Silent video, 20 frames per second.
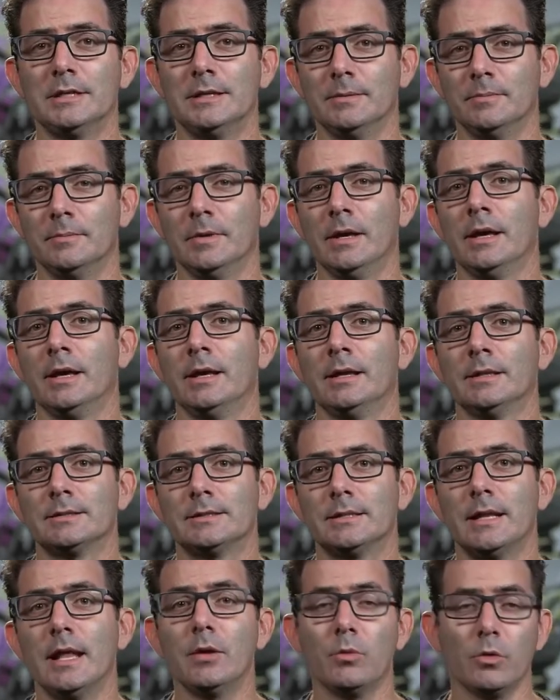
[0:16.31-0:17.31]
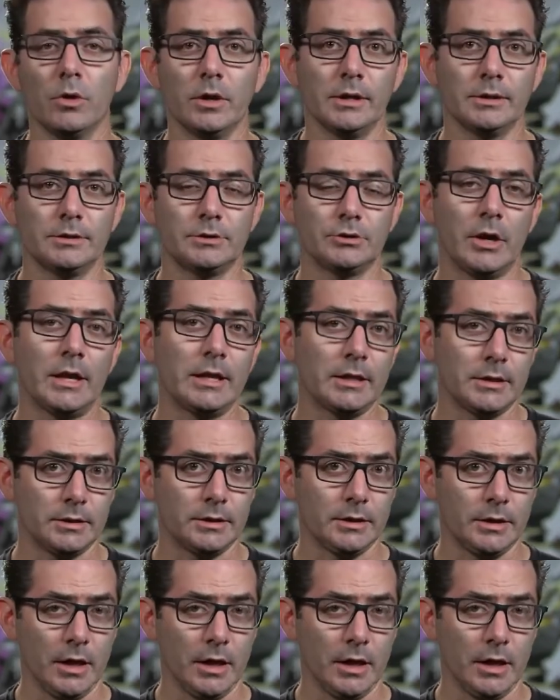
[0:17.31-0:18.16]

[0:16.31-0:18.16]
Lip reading: team. Today we're going to try to